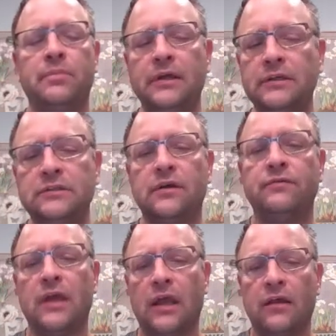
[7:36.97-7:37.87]
piece of
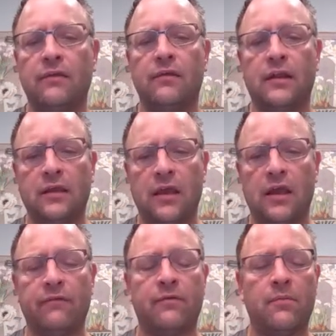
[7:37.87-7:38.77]
data that it
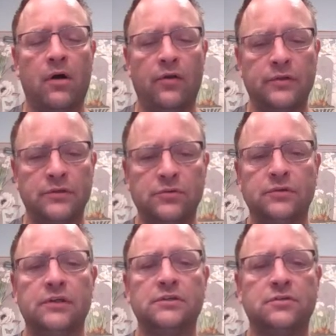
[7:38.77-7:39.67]
can from all the school
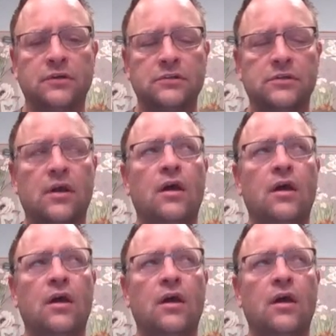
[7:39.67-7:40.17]
districts,